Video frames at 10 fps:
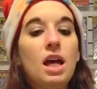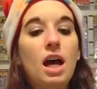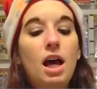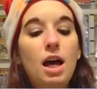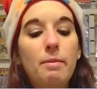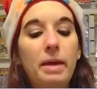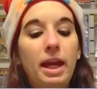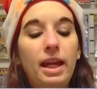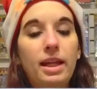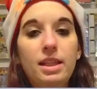Um,
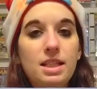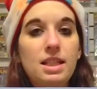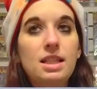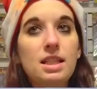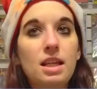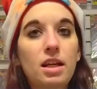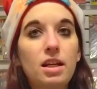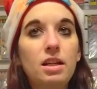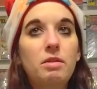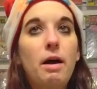and this is a, uh,
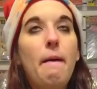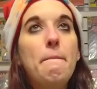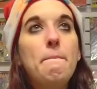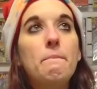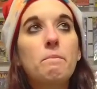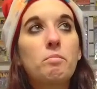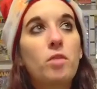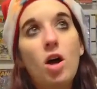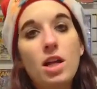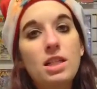a um,
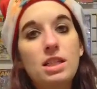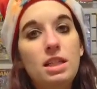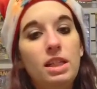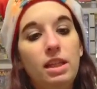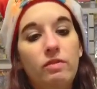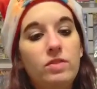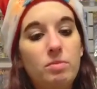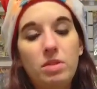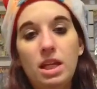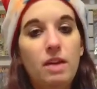honestly, like if
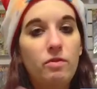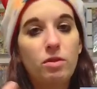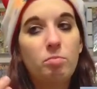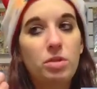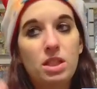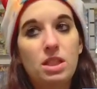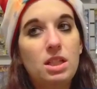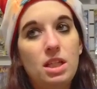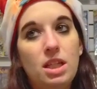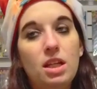somebody ever puts
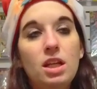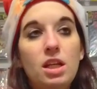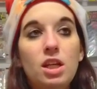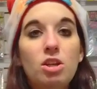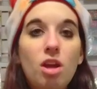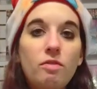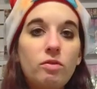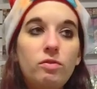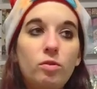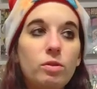this in
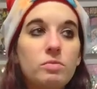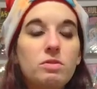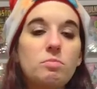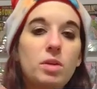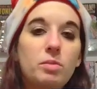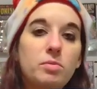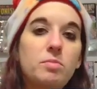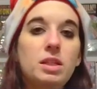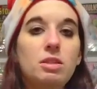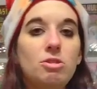novel form, this would probably
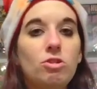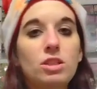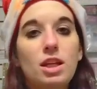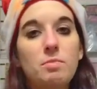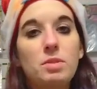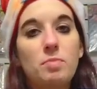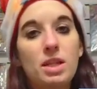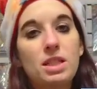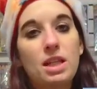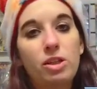be a New York Times
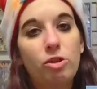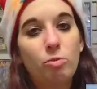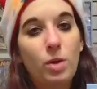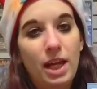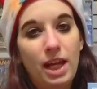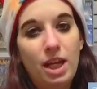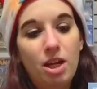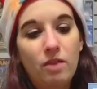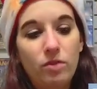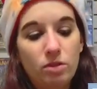bestseller YA
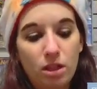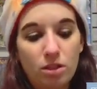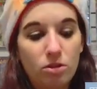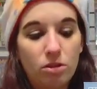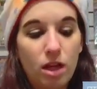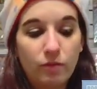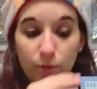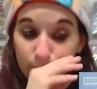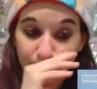novel, young adult novel.